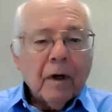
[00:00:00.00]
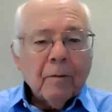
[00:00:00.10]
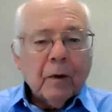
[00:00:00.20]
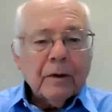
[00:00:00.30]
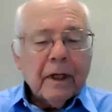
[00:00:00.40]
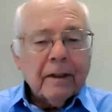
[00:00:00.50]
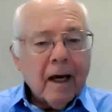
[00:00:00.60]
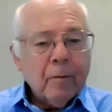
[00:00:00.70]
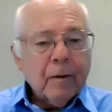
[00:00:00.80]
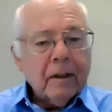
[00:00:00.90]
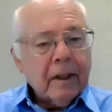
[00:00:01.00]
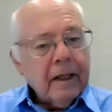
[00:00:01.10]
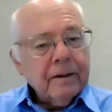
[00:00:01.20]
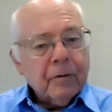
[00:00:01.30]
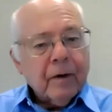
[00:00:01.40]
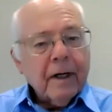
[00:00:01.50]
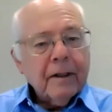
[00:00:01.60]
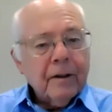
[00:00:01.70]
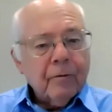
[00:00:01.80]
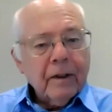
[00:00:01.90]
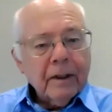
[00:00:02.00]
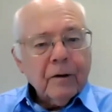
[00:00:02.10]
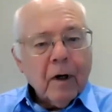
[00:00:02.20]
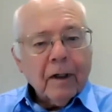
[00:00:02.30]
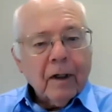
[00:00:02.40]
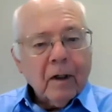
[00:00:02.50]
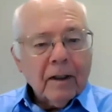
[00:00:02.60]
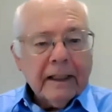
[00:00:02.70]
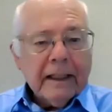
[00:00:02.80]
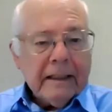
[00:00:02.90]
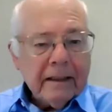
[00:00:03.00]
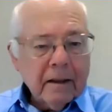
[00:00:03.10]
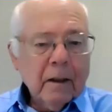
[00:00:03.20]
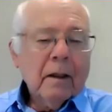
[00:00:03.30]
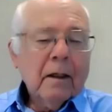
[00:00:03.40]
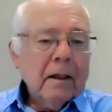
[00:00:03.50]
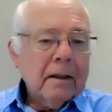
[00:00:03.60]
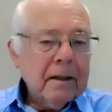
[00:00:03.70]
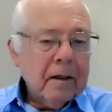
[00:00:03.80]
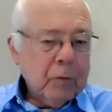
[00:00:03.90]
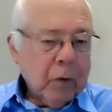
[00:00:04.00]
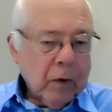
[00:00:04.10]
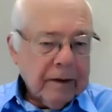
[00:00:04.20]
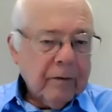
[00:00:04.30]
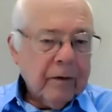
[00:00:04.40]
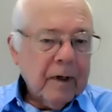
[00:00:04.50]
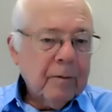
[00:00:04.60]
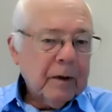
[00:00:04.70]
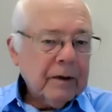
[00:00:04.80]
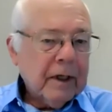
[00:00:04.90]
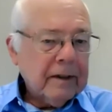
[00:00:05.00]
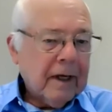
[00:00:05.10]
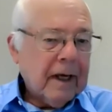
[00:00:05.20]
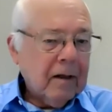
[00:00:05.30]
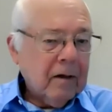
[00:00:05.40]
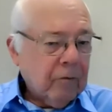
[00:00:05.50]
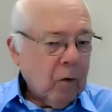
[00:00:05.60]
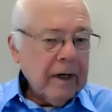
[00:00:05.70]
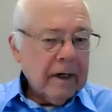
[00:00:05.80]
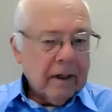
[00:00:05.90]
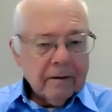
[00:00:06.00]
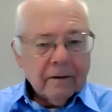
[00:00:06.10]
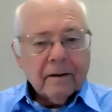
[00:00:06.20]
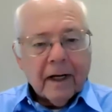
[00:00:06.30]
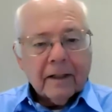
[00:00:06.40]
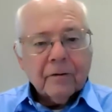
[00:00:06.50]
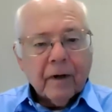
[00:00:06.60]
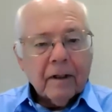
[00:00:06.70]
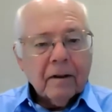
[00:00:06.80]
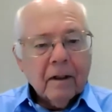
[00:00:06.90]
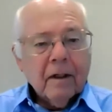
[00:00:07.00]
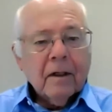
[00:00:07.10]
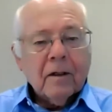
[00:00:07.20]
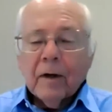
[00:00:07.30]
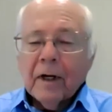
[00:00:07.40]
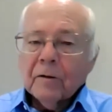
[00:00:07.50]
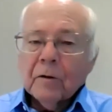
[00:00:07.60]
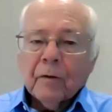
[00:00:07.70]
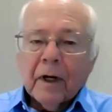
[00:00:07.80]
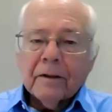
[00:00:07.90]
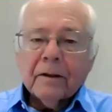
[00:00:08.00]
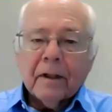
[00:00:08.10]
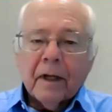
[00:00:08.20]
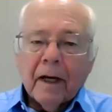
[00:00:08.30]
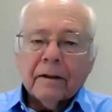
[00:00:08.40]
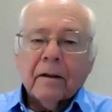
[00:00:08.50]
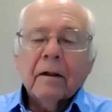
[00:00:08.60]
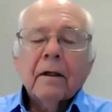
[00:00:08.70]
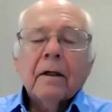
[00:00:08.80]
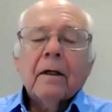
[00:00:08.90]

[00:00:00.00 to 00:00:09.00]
20% capital gains rate, you're really talking at least a 10.3% California tax rate. You add those rates together,